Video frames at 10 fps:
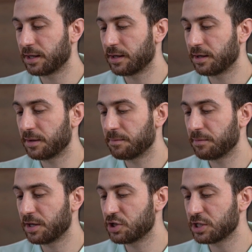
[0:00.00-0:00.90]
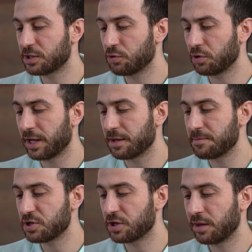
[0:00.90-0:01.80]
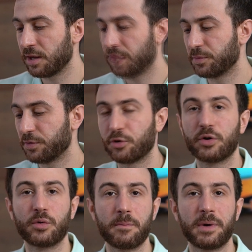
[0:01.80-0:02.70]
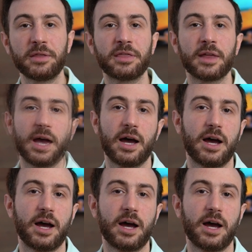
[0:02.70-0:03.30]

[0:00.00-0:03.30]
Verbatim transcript: Uh, they just took the admission before one month. Uh,